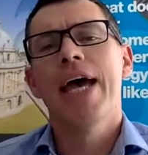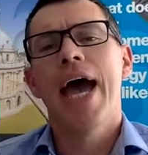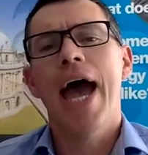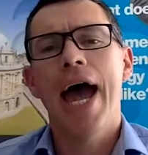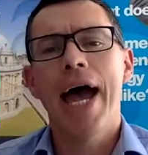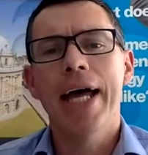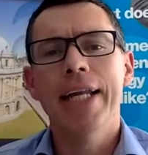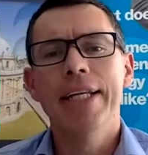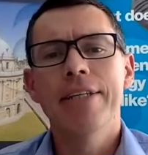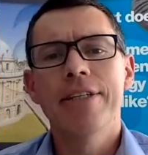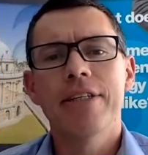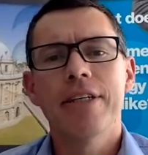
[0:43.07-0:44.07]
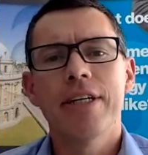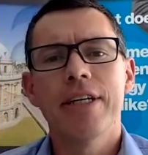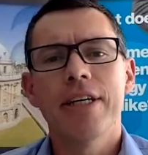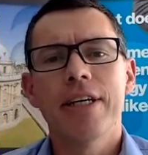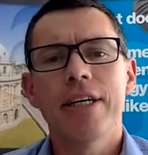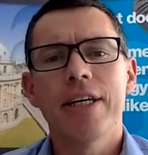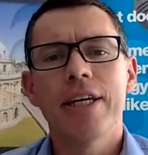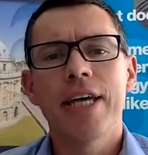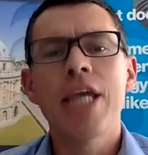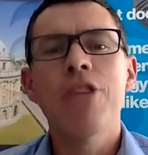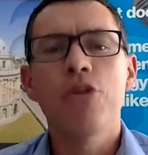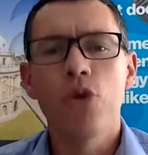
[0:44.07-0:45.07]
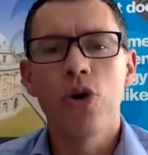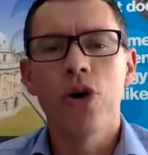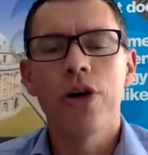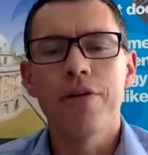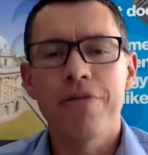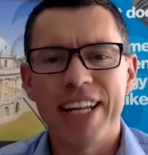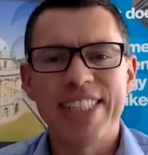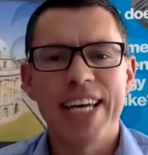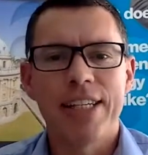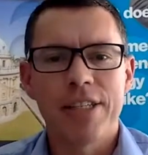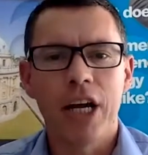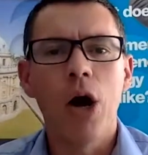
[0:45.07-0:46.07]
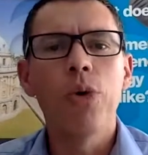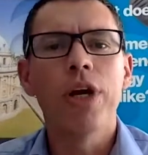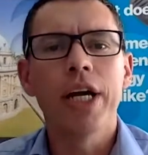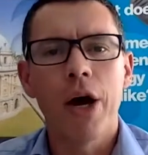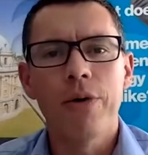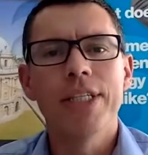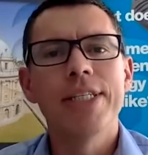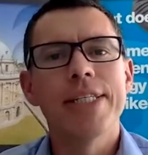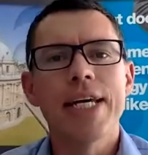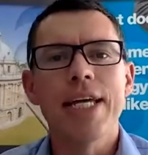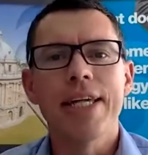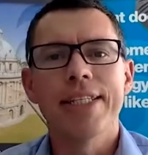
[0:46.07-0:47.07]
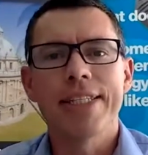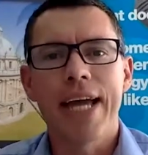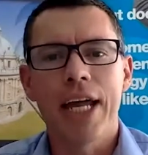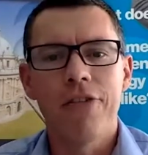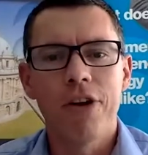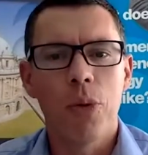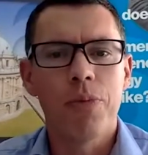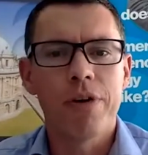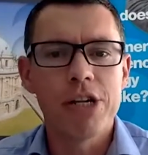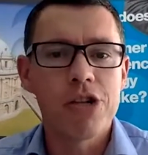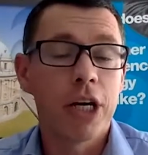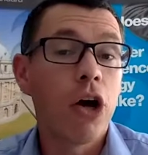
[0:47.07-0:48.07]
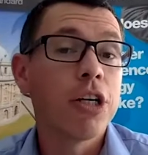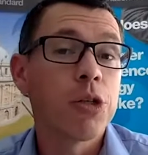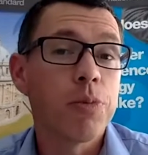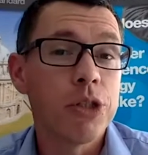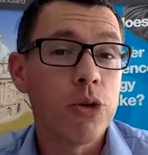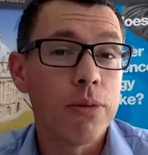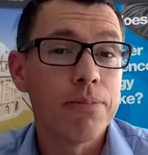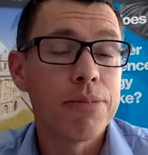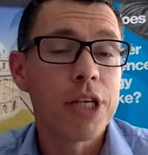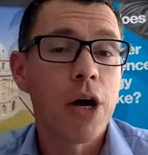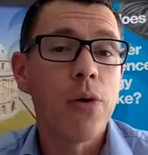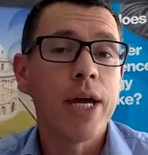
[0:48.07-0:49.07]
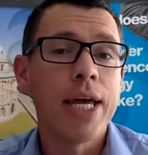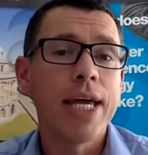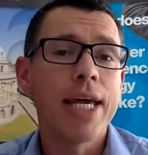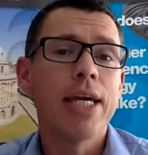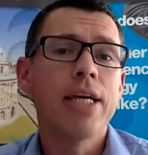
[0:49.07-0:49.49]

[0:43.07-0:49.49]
and he thought, fantastic, I want to go and see this scanner in operation in a hospital. So he